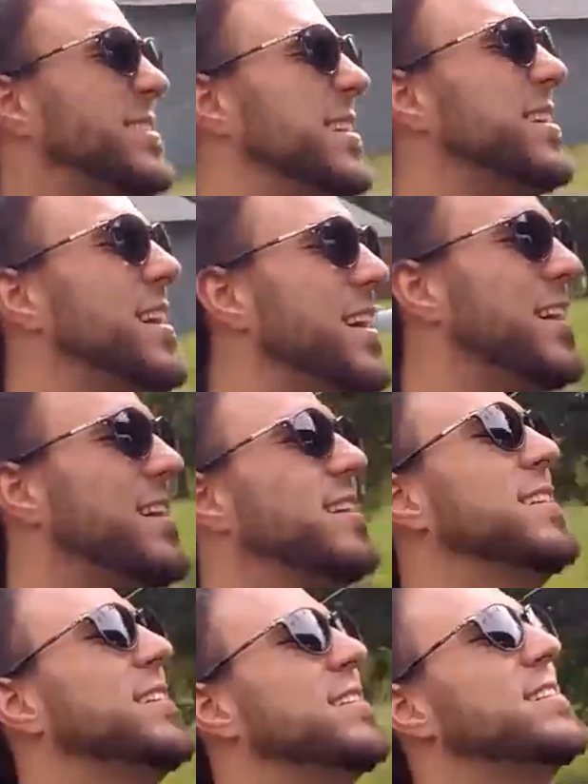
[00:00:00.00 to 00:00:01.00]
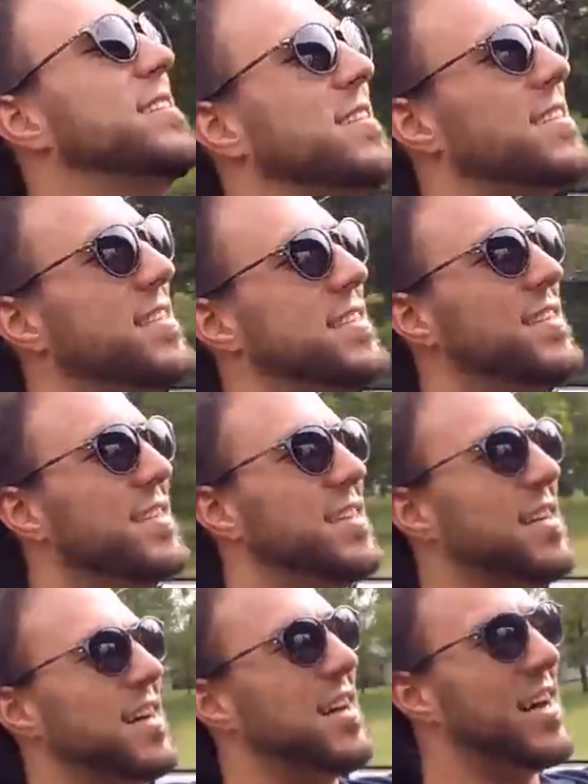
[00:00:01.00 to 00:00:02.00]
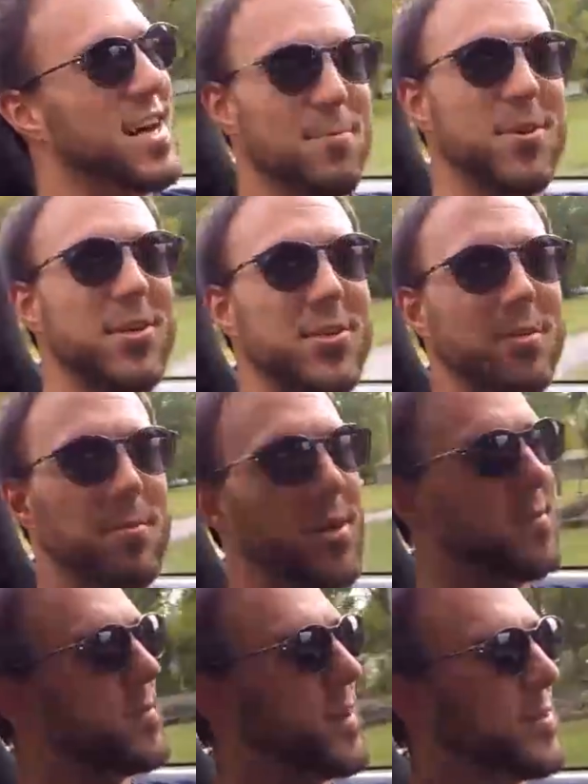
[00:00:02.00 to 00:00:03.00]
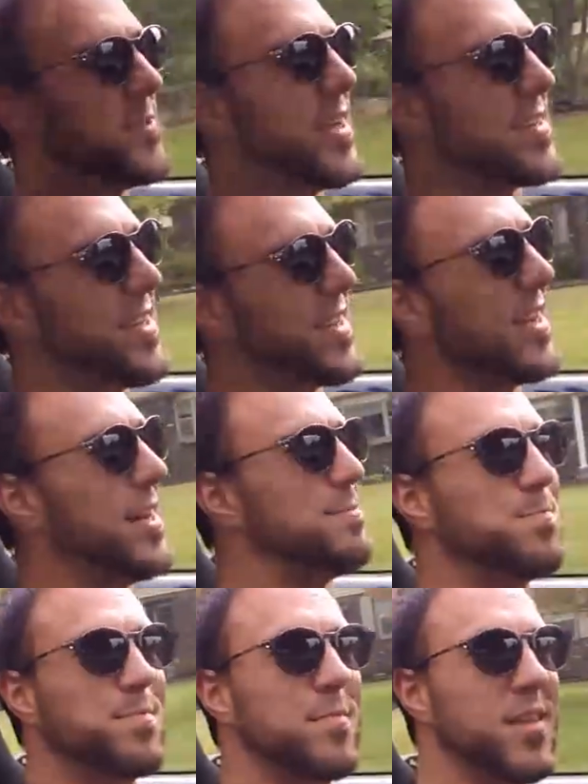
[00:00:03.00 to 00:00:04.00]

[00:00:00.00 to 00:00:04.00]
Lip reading: Oh. I'm Christian Moe for AutoTalk.com.